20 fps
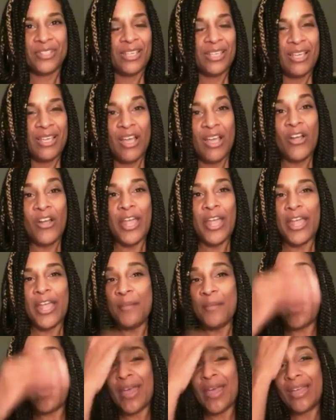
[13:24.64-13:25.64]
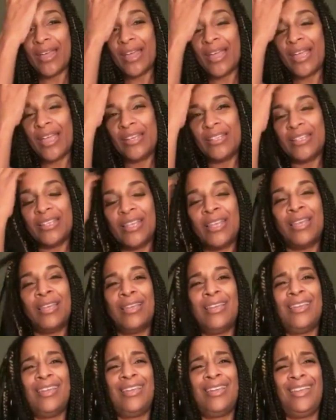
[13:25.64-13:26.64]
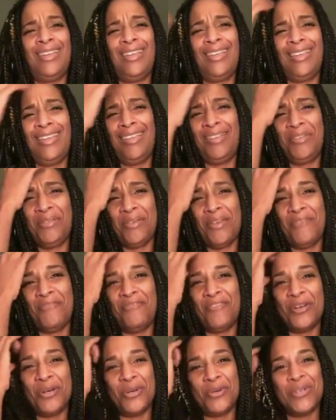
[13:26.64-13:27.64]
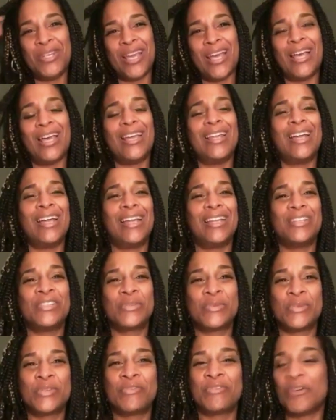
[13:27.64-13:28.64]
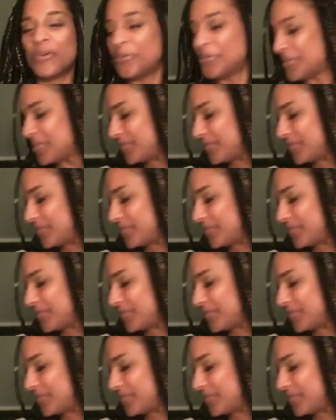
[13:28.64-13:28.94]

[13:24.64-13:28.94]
Okay, I'm back. I had to, my phone died. I had to switch phones.